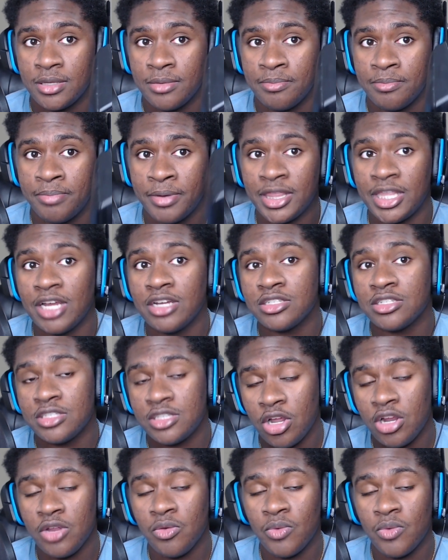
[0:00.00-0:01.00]
But there's
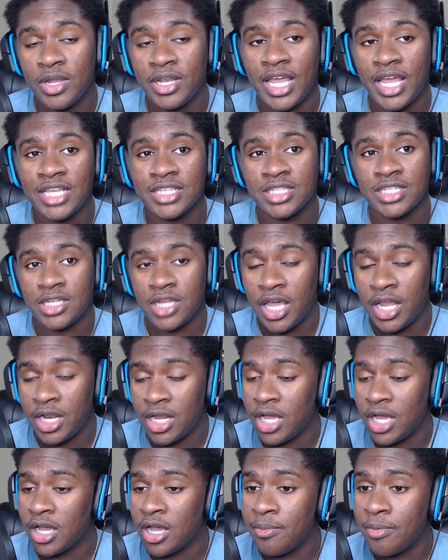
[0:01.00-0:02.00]
31 days and
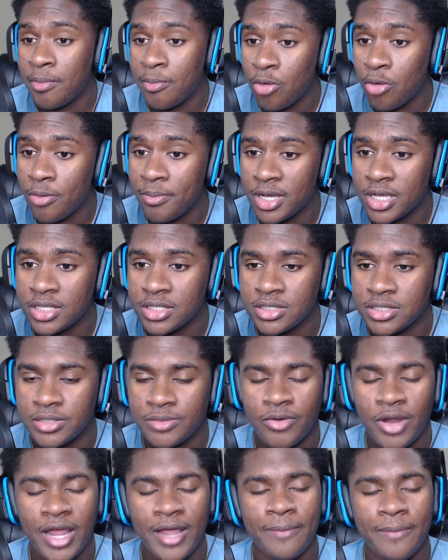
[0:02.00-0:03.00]
a couple more months,
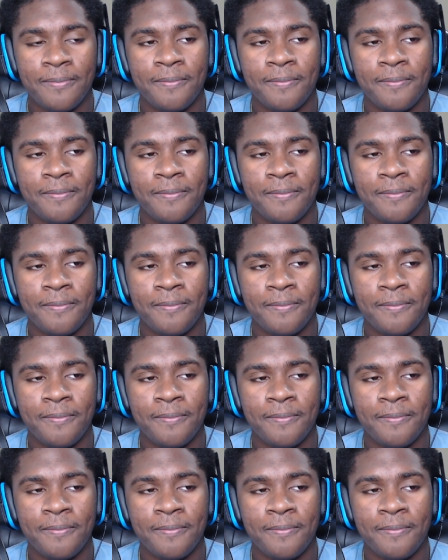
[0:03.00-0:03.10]
right?